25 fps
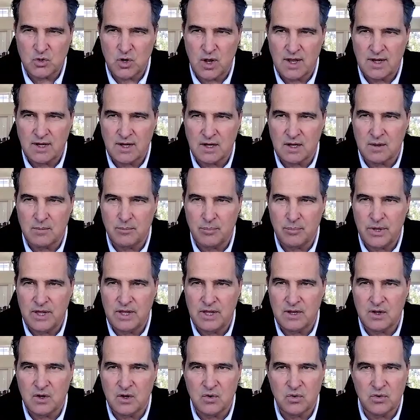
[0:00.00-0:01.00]
oils are trying
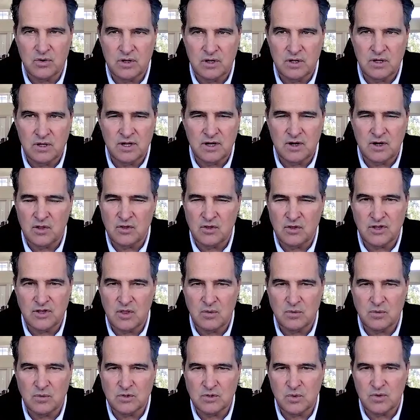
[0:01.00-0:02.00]
to compete krill and all
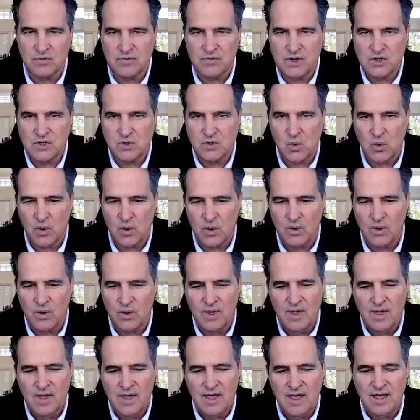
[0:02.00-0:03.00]
these other ones with fish oil
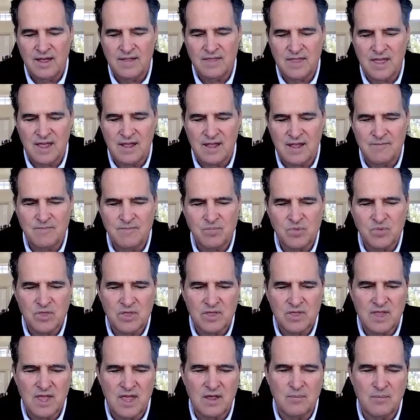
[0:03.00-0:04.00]
and they
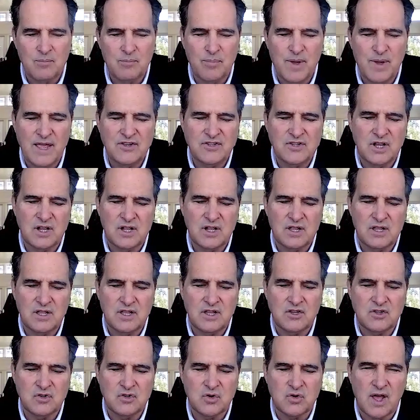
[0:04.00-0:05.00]
they
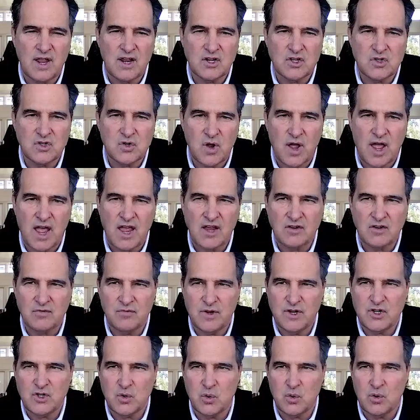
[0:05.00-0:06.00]
basically try to trash
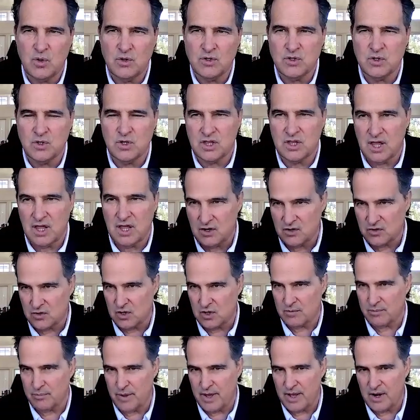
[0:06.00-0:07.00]
fish oil so that theirs
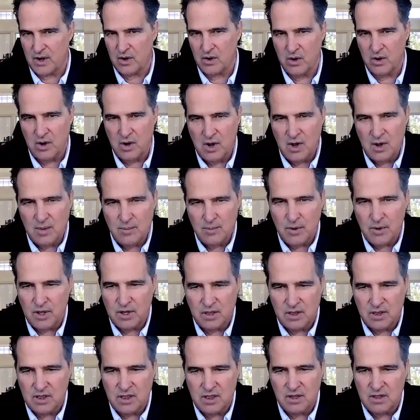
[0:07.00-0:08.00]
look better
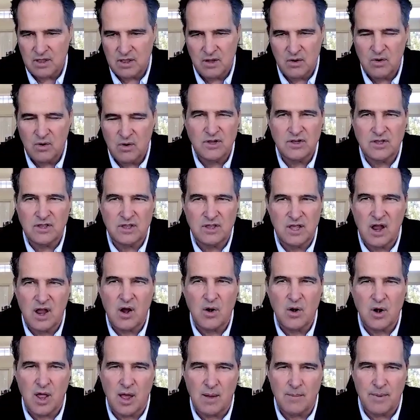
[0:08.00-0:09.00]
but th- there is they
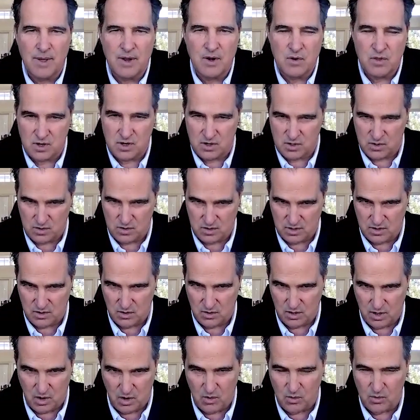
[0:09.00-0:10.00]
are not better they're
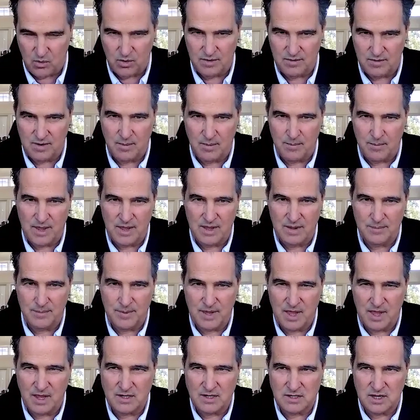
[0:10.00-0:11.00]
they're lower in
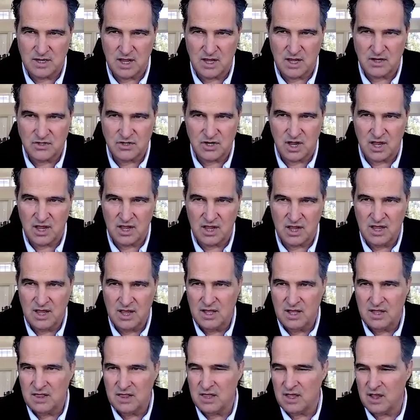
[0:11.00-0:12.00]
EPA and DHA
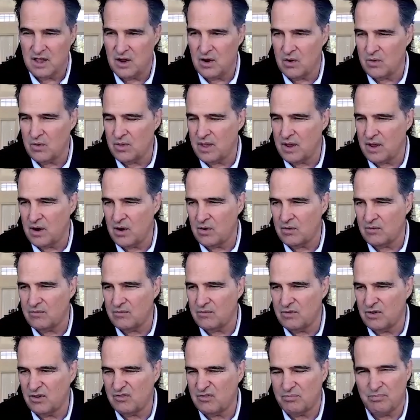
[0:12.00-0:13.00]
they are they are
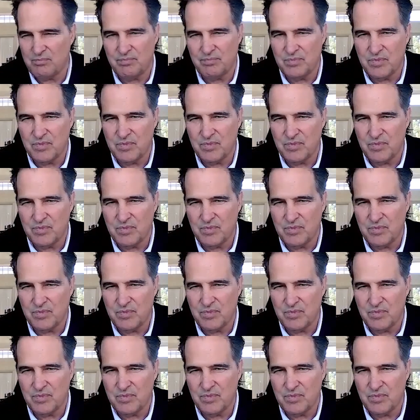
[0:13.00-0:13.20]
just